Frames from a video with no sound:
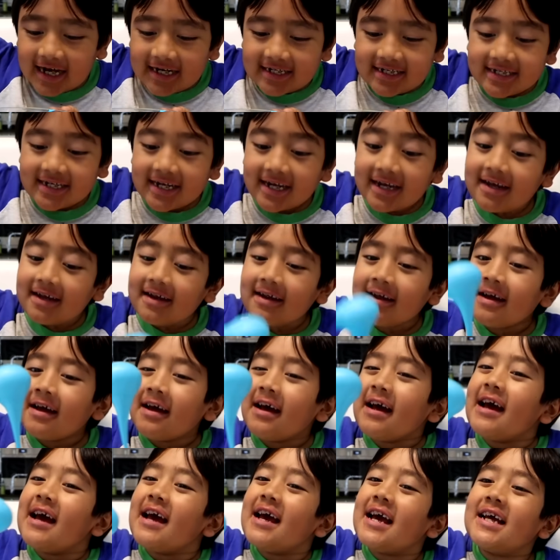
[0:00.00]
guess it?
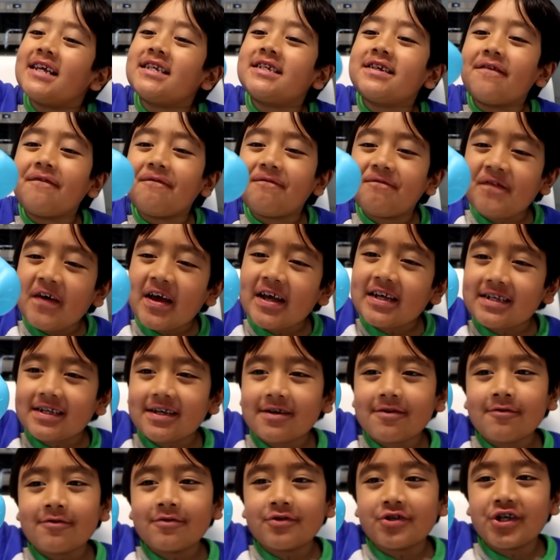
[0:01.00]
It's a
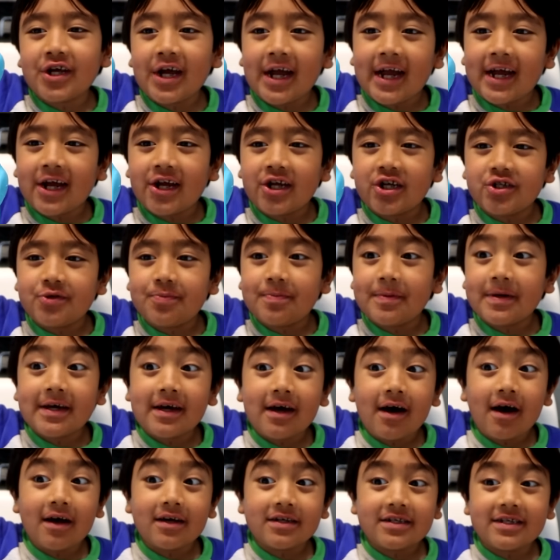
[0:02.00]
physical change
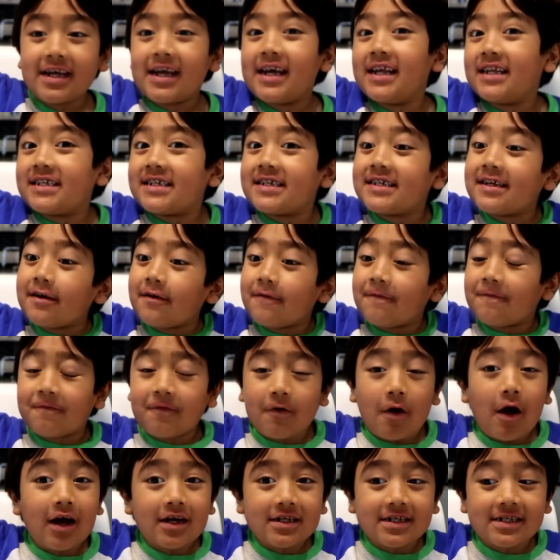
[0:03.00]
because it's still
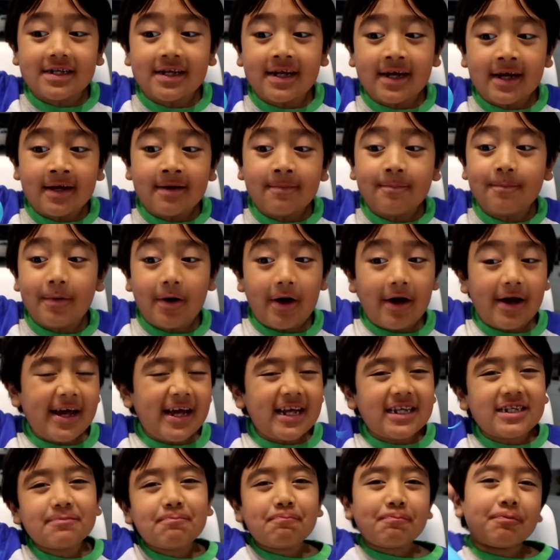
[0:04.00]
frosting, but
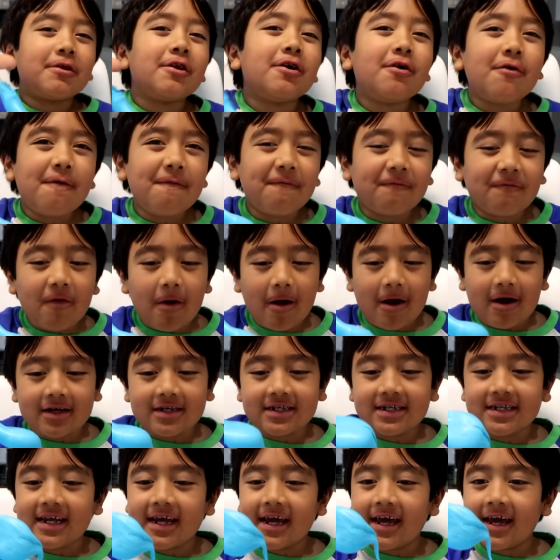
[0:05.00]
it's blue
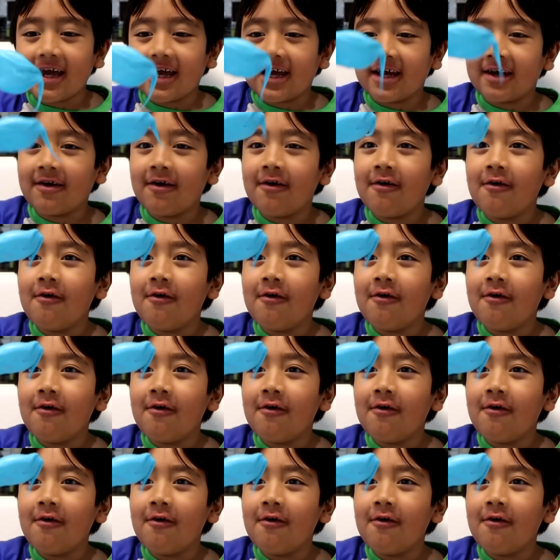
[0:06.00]
frosting.